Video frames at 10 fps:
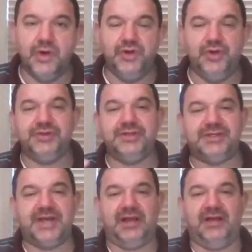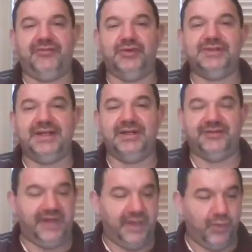using satellite phones in the
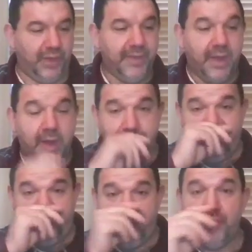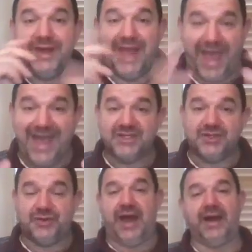city. Well, before we
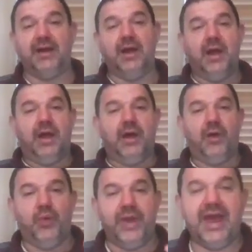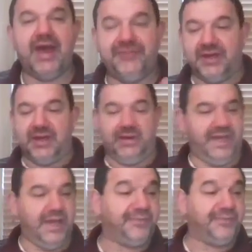answer that, we have to
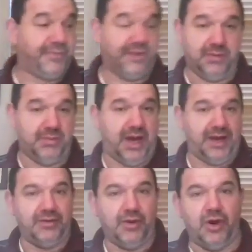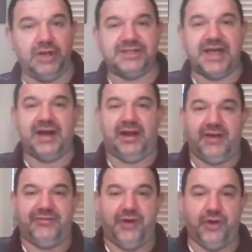keep something in mind. All
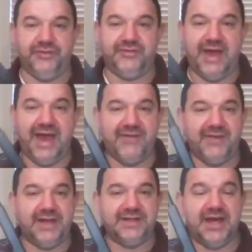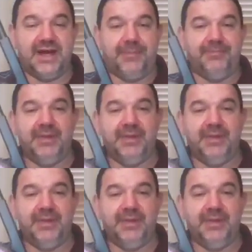satellite phones have an antenna,